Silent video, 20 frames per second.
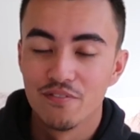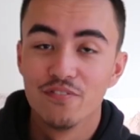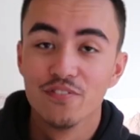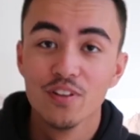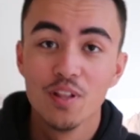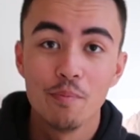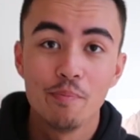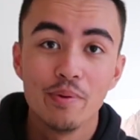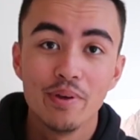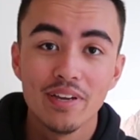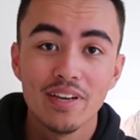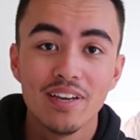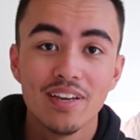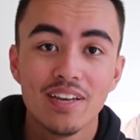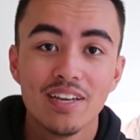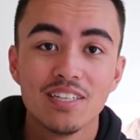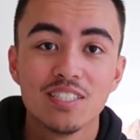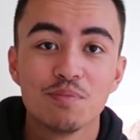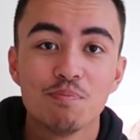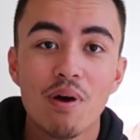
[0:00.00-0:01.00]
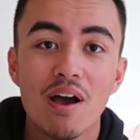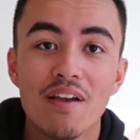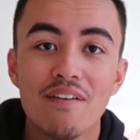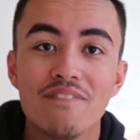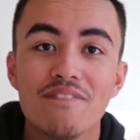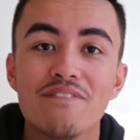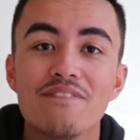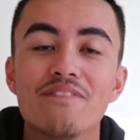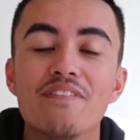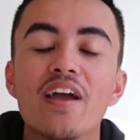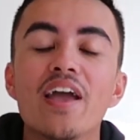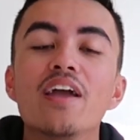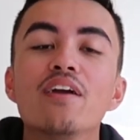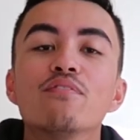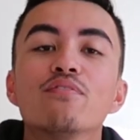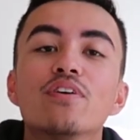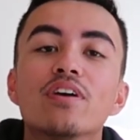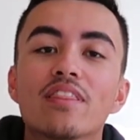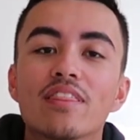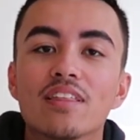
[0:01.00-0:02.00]
flipping is my
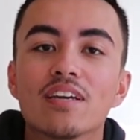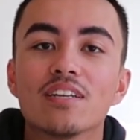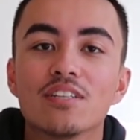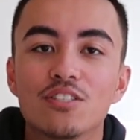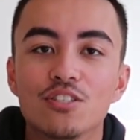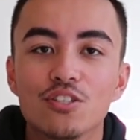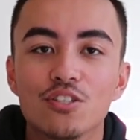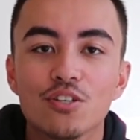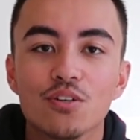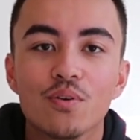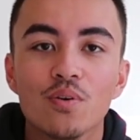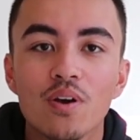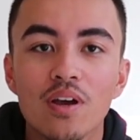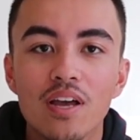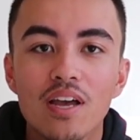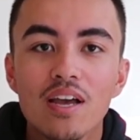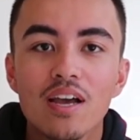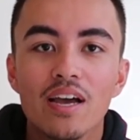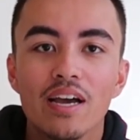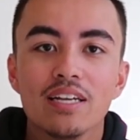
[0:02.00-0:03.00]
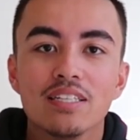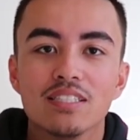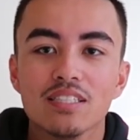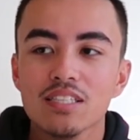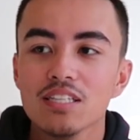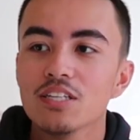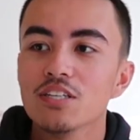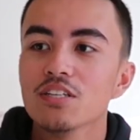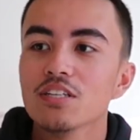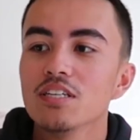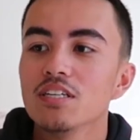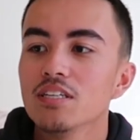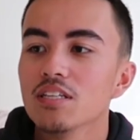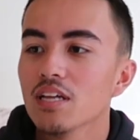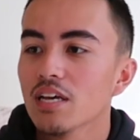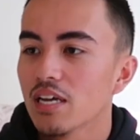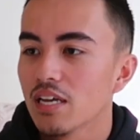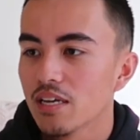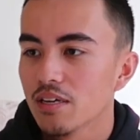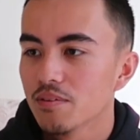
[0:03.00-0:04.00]
favorite thing to do. It's literally
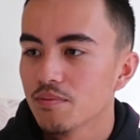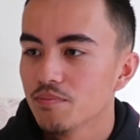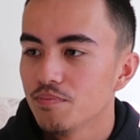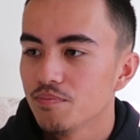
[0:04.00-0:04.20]
like,